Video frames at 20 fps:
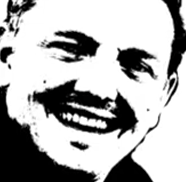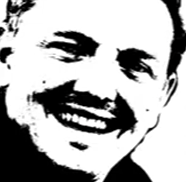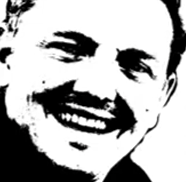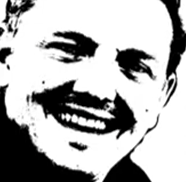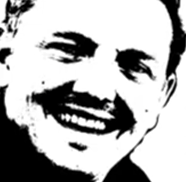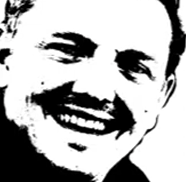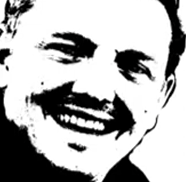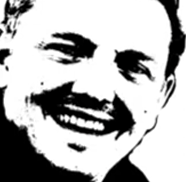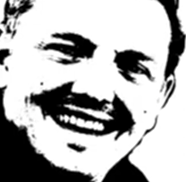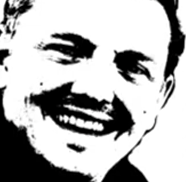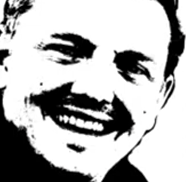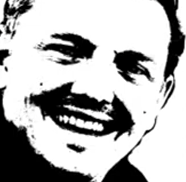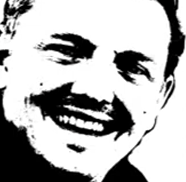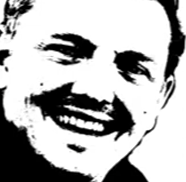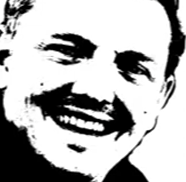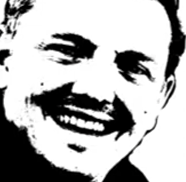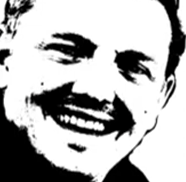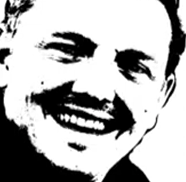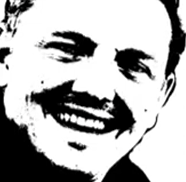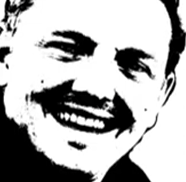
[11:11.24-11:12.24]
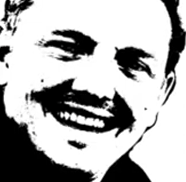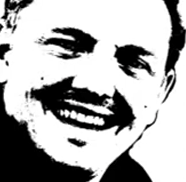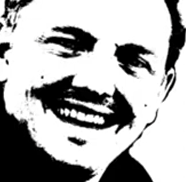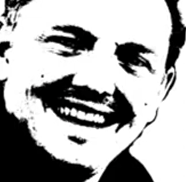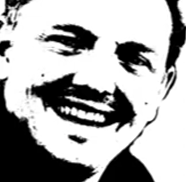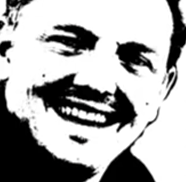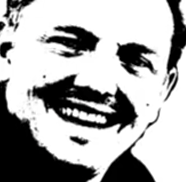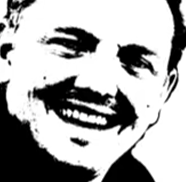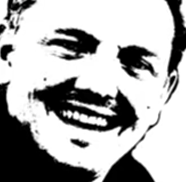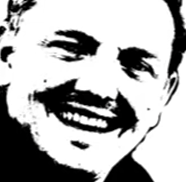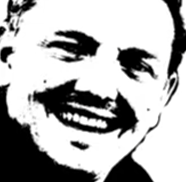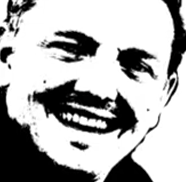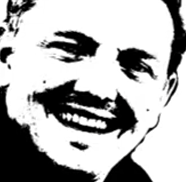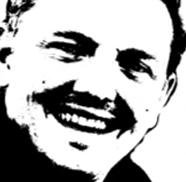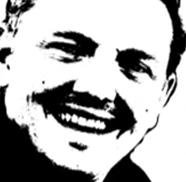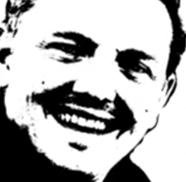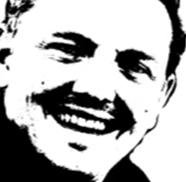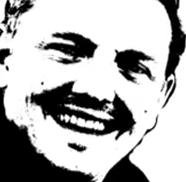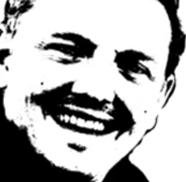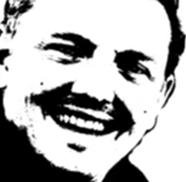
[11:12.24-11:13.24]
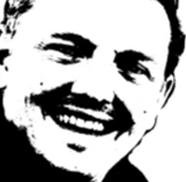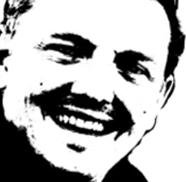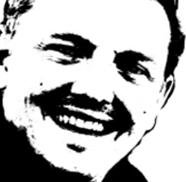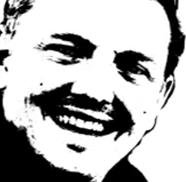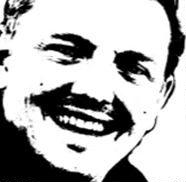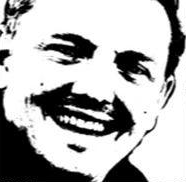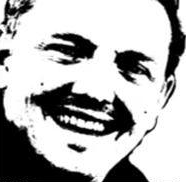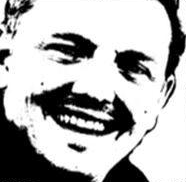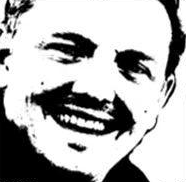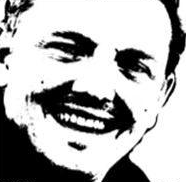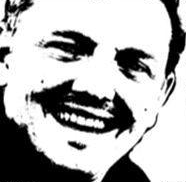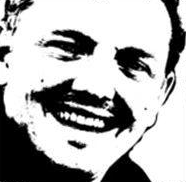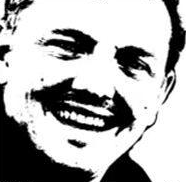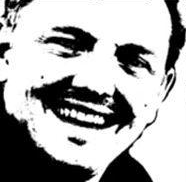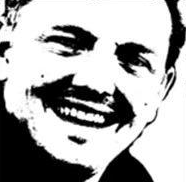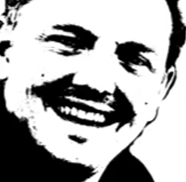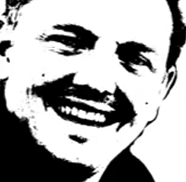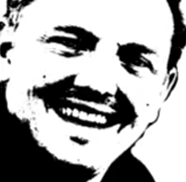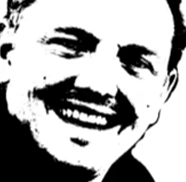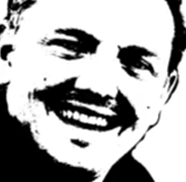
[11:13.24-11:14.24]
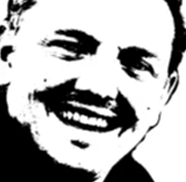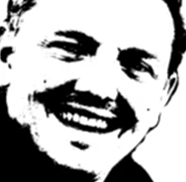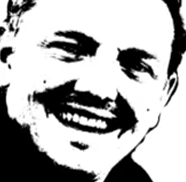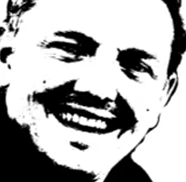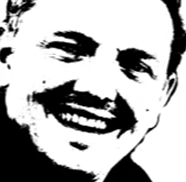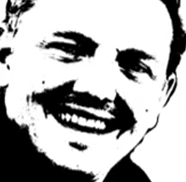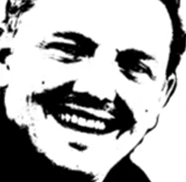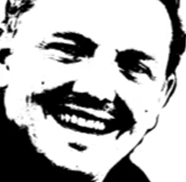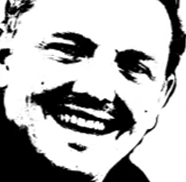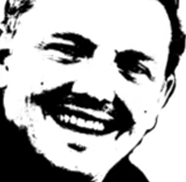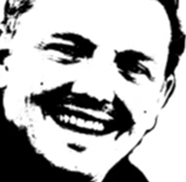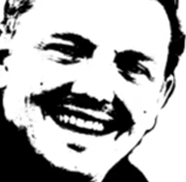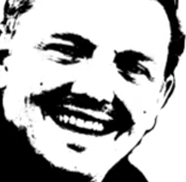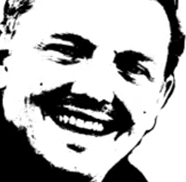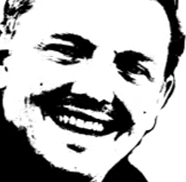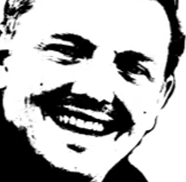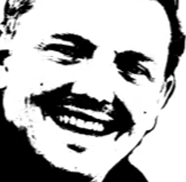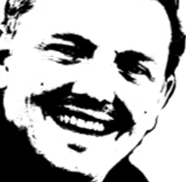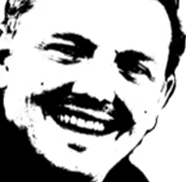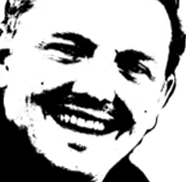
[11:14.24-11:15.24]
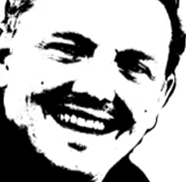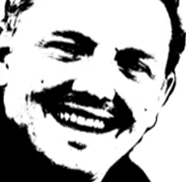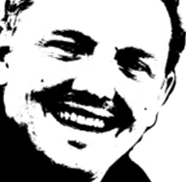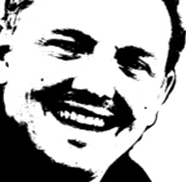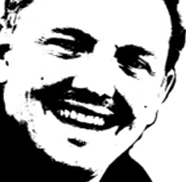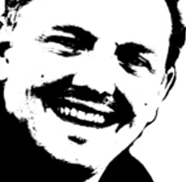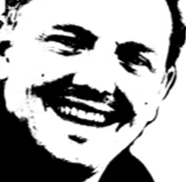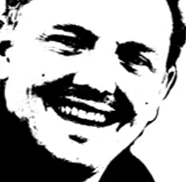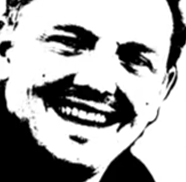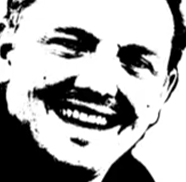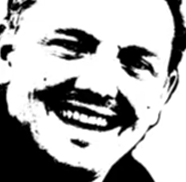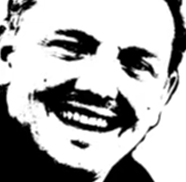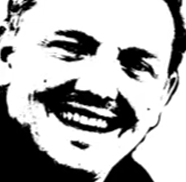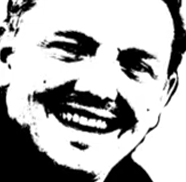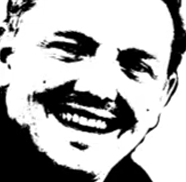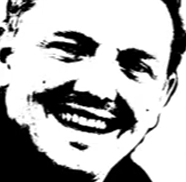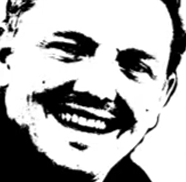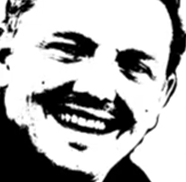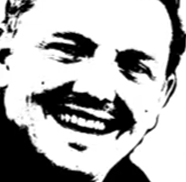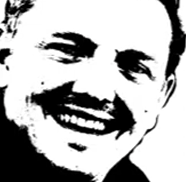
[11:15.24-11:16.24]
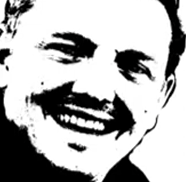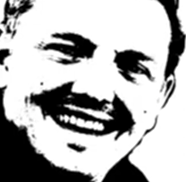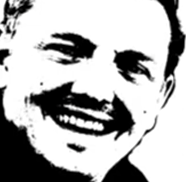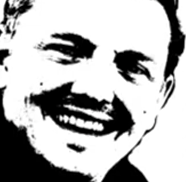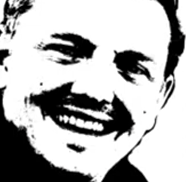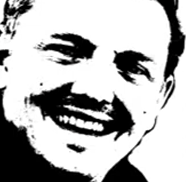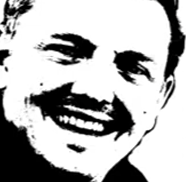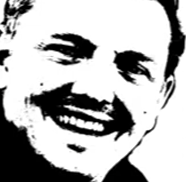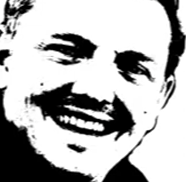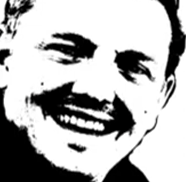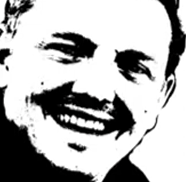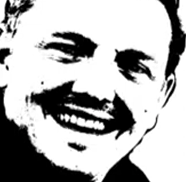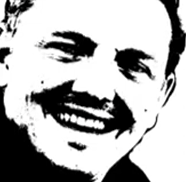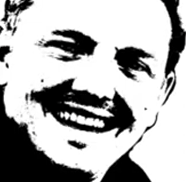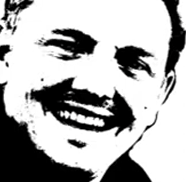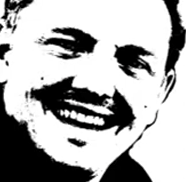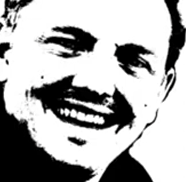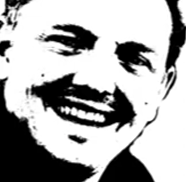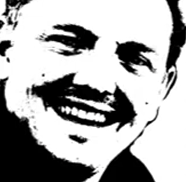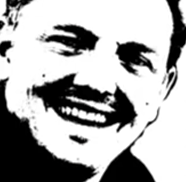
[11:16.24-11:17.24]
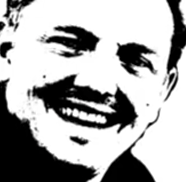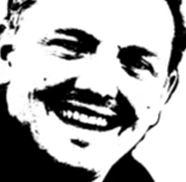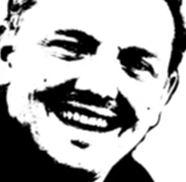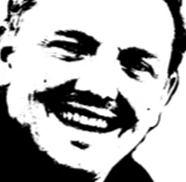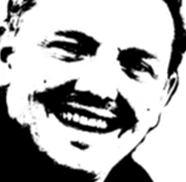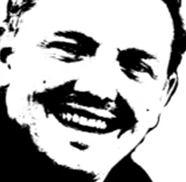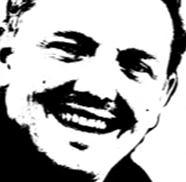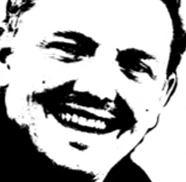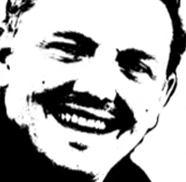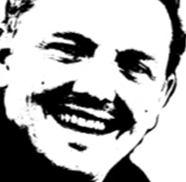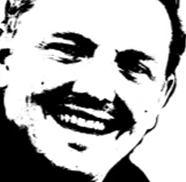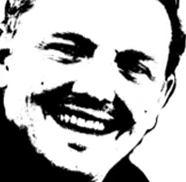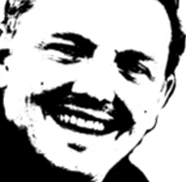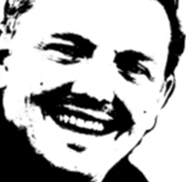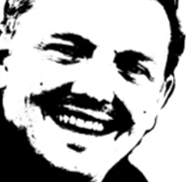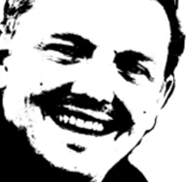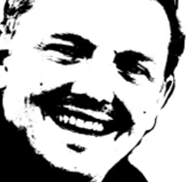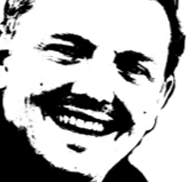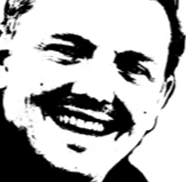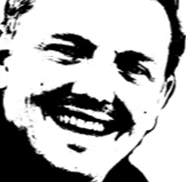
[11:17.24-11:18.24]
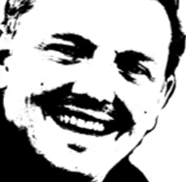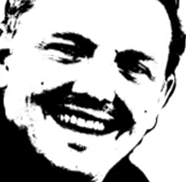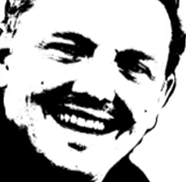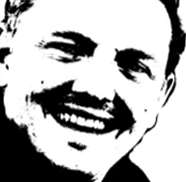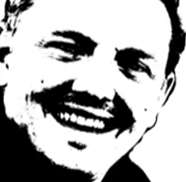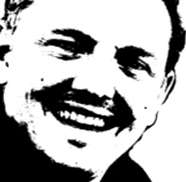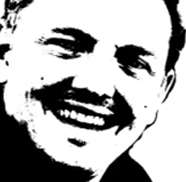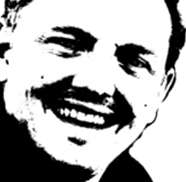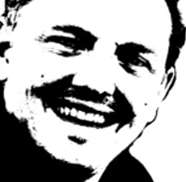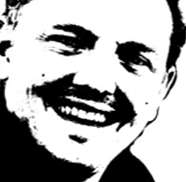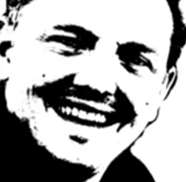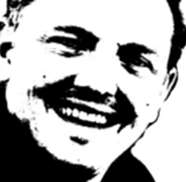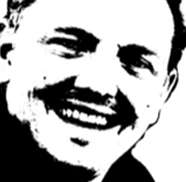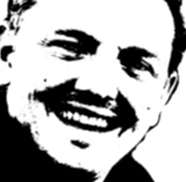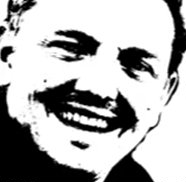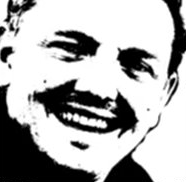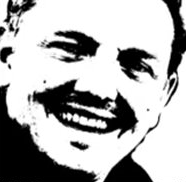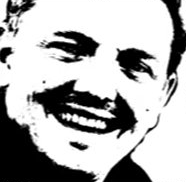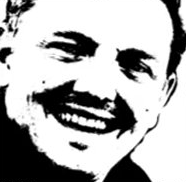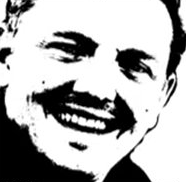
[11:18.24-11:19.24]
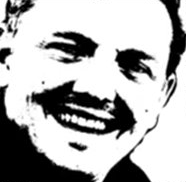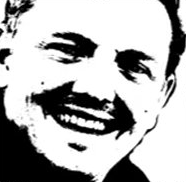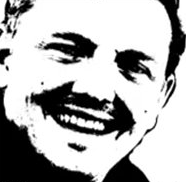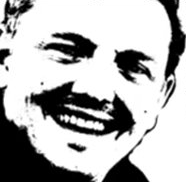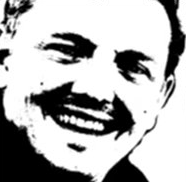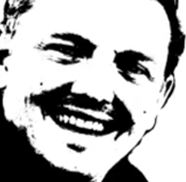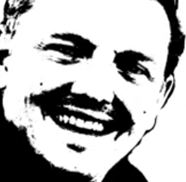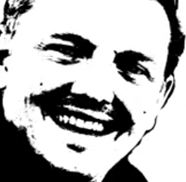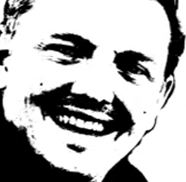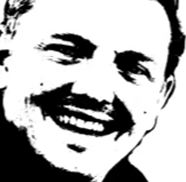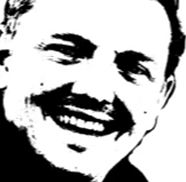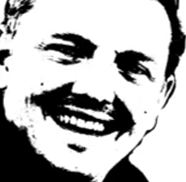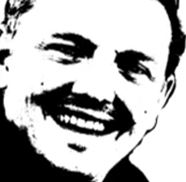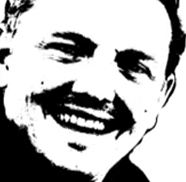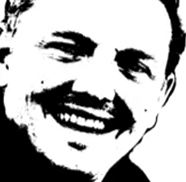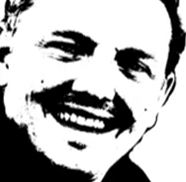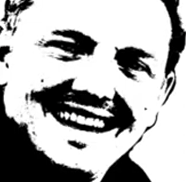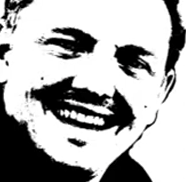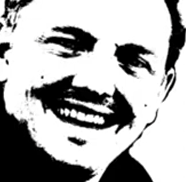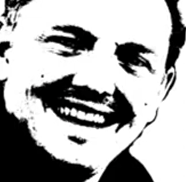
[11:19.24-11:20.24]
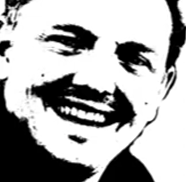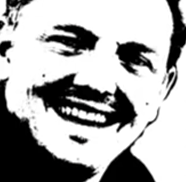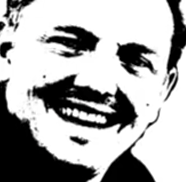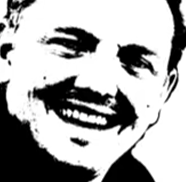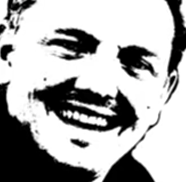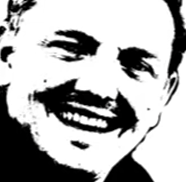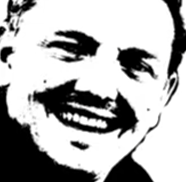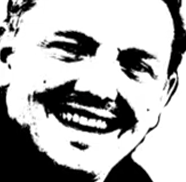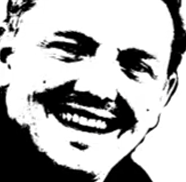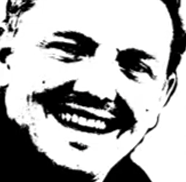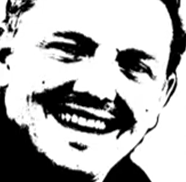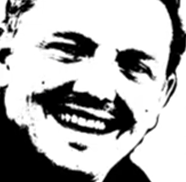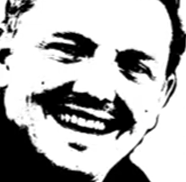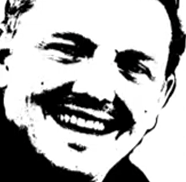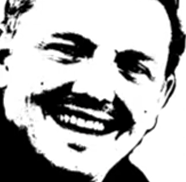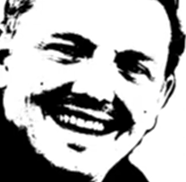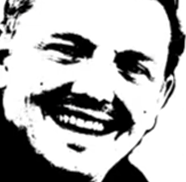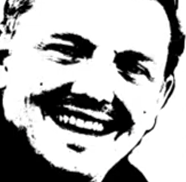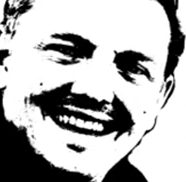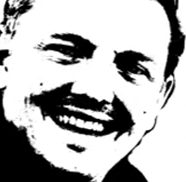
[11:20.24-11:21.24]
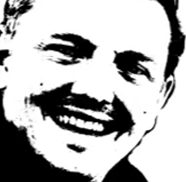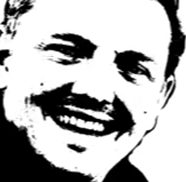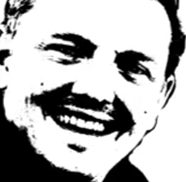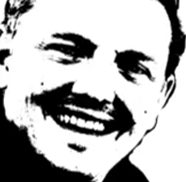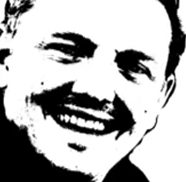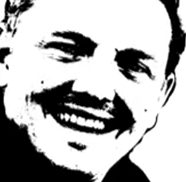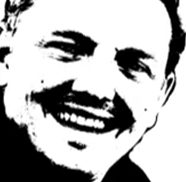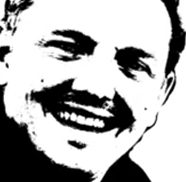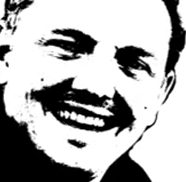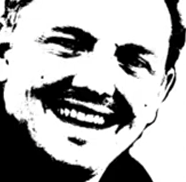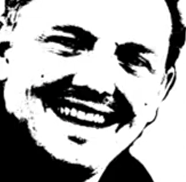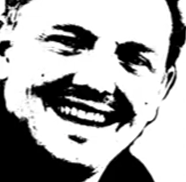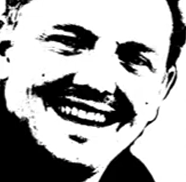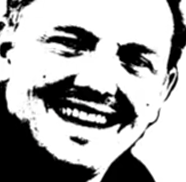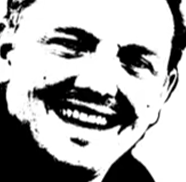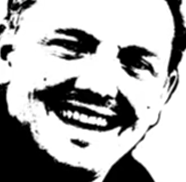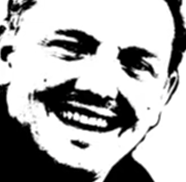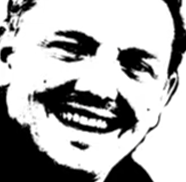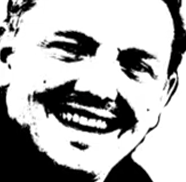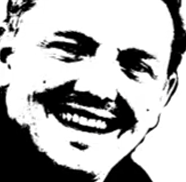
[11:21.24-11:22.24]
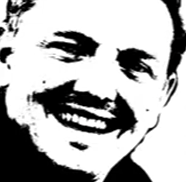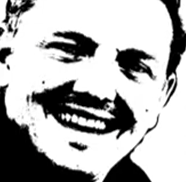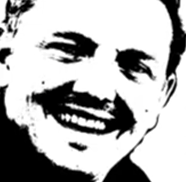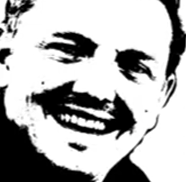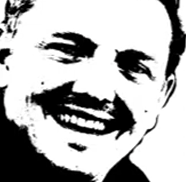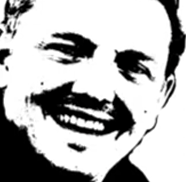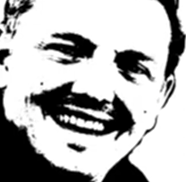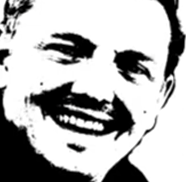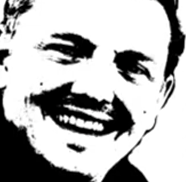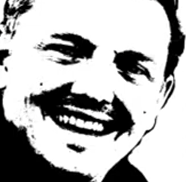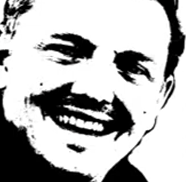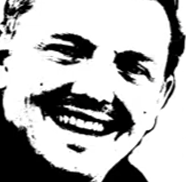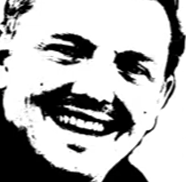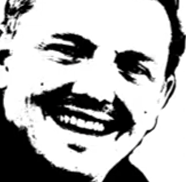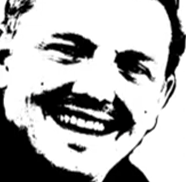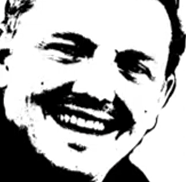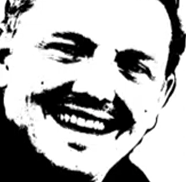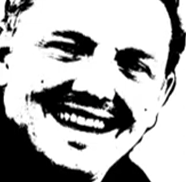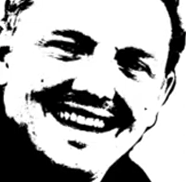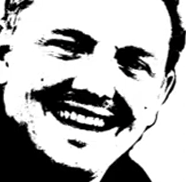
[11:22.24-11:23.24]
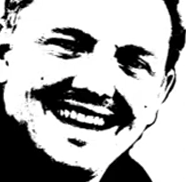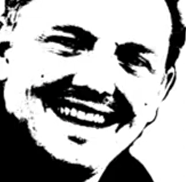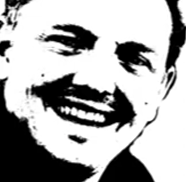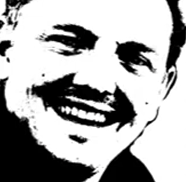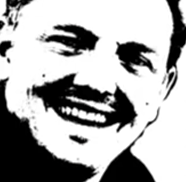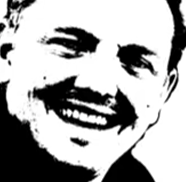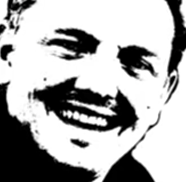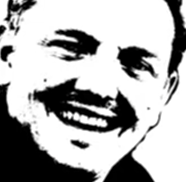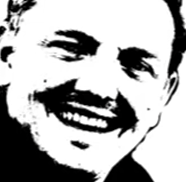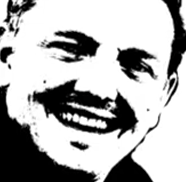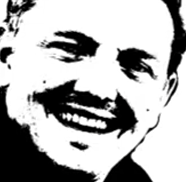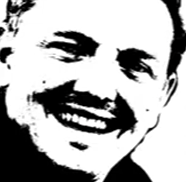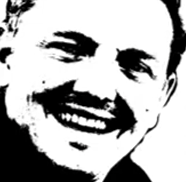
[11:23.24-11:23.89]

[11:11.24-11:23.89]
he didn't get a flying lap. I think he ended up qualifying 21st out of 22. But you were saying they plugged the computer into the ECU in the pits. Not allowed to do that. You're starting from the back of the field.